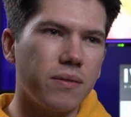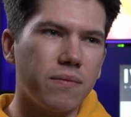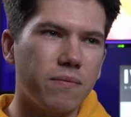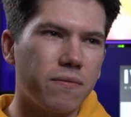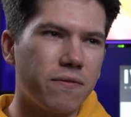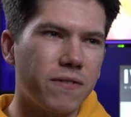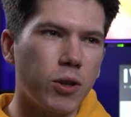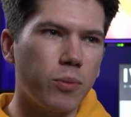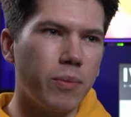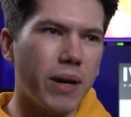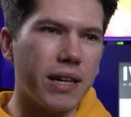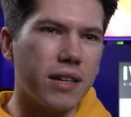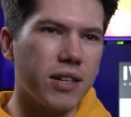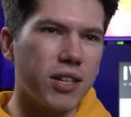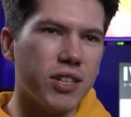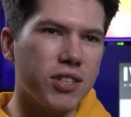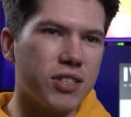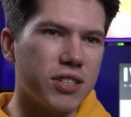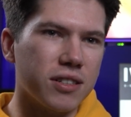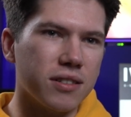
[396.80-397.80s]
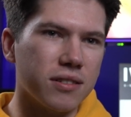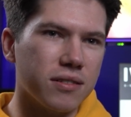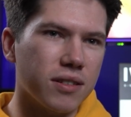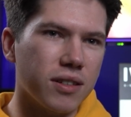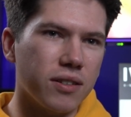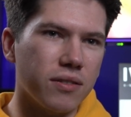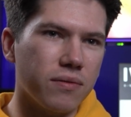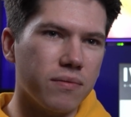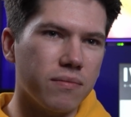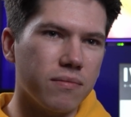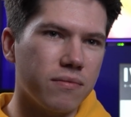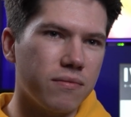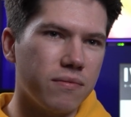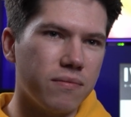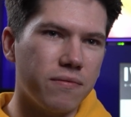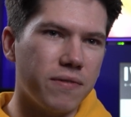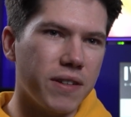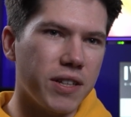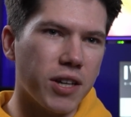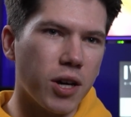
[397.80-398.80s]
filmmakers and
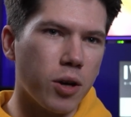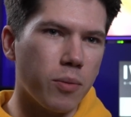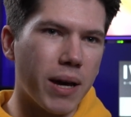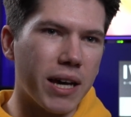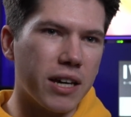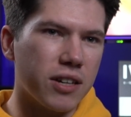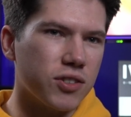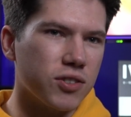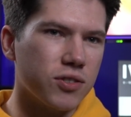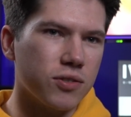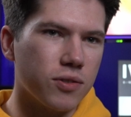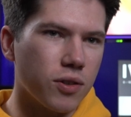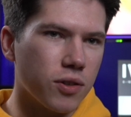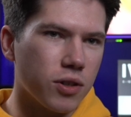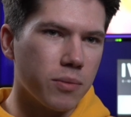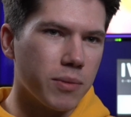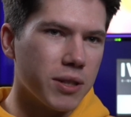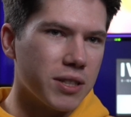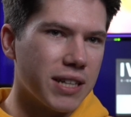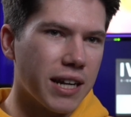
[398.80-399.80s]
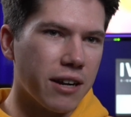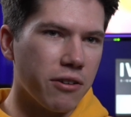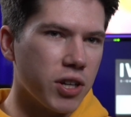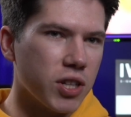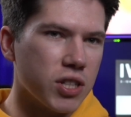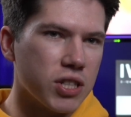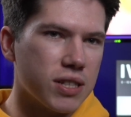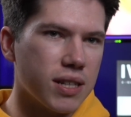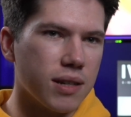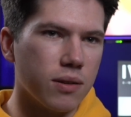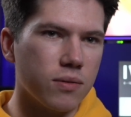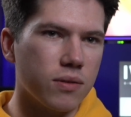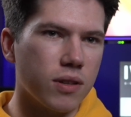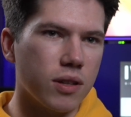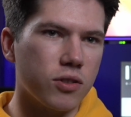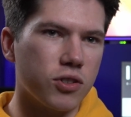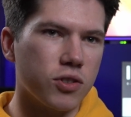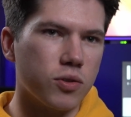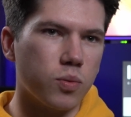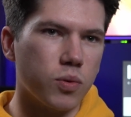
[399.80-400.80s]
video makers and documentarians, they
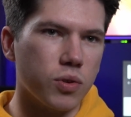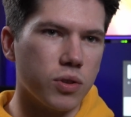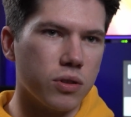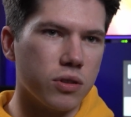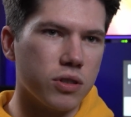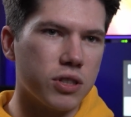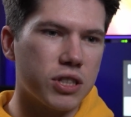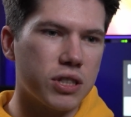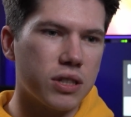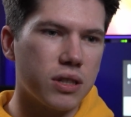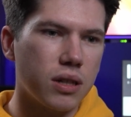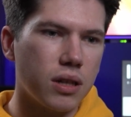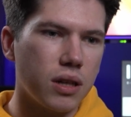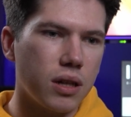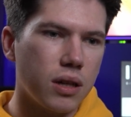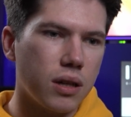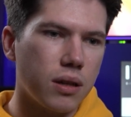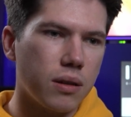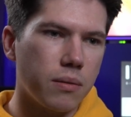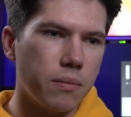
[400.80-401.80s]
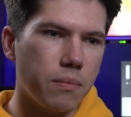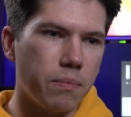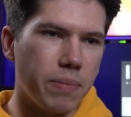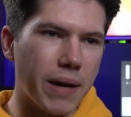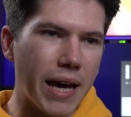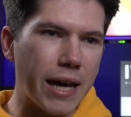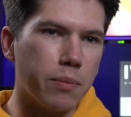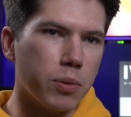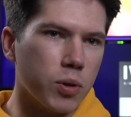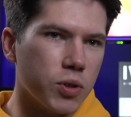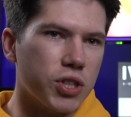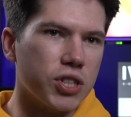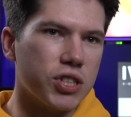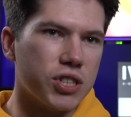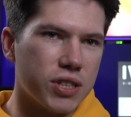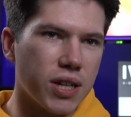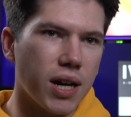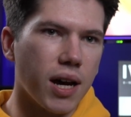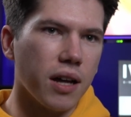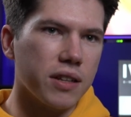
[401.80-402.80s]
just wouldn't be able to
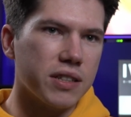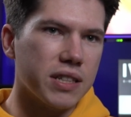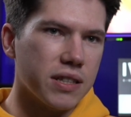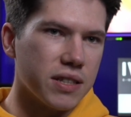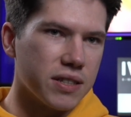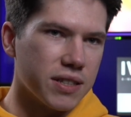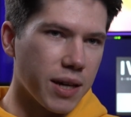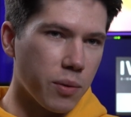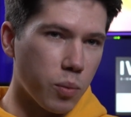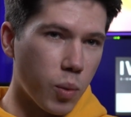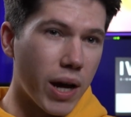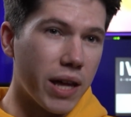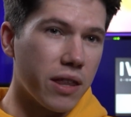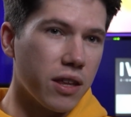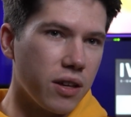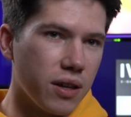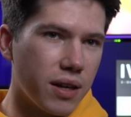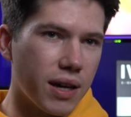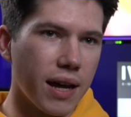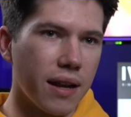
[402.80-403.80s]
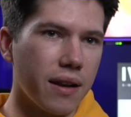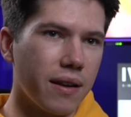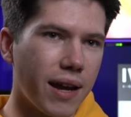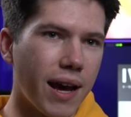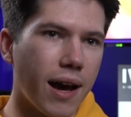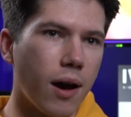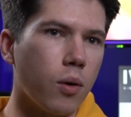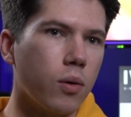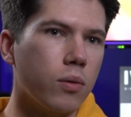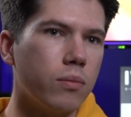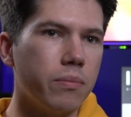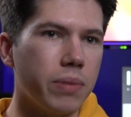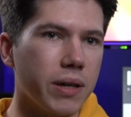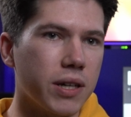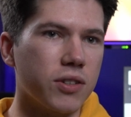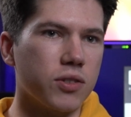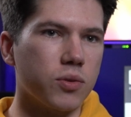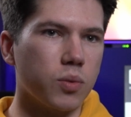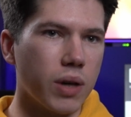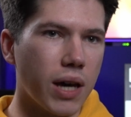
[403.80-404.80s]
start in the same way that you can now,
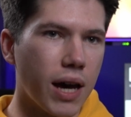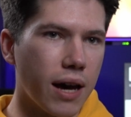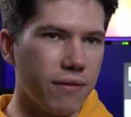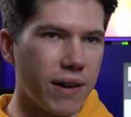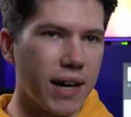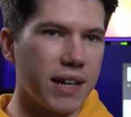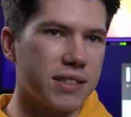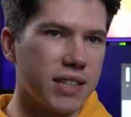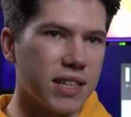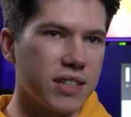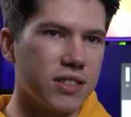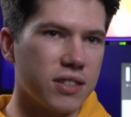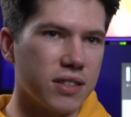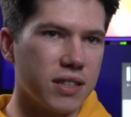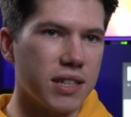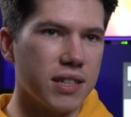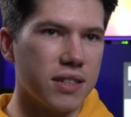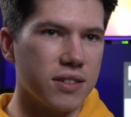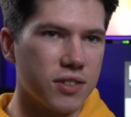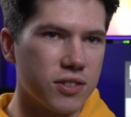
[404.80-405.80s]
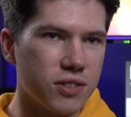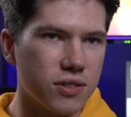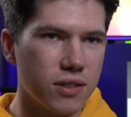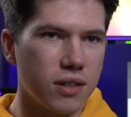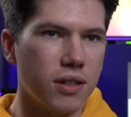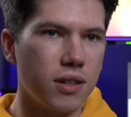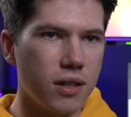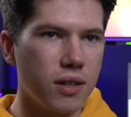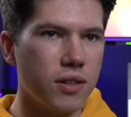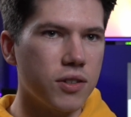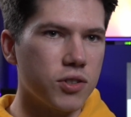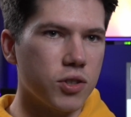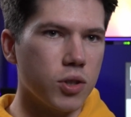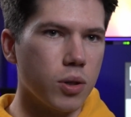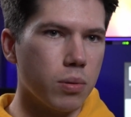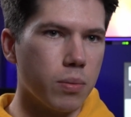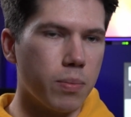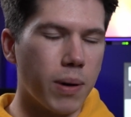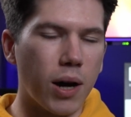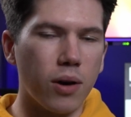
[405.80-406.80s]
because we have access to these
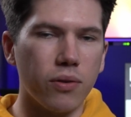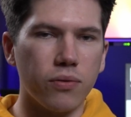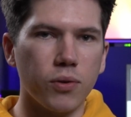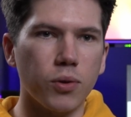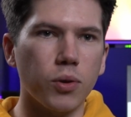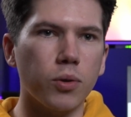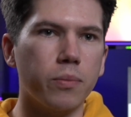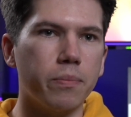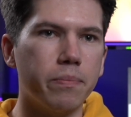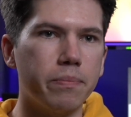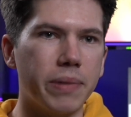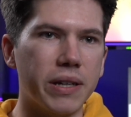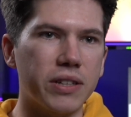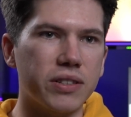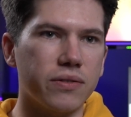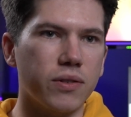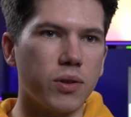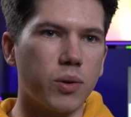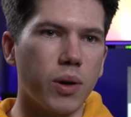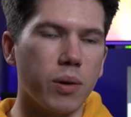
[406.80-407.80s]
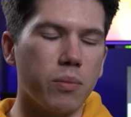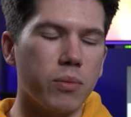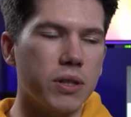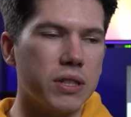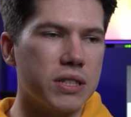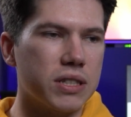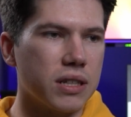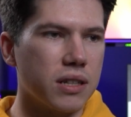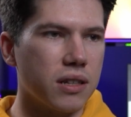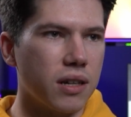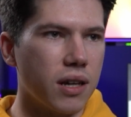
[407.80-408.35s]
super powerful bits of equipment.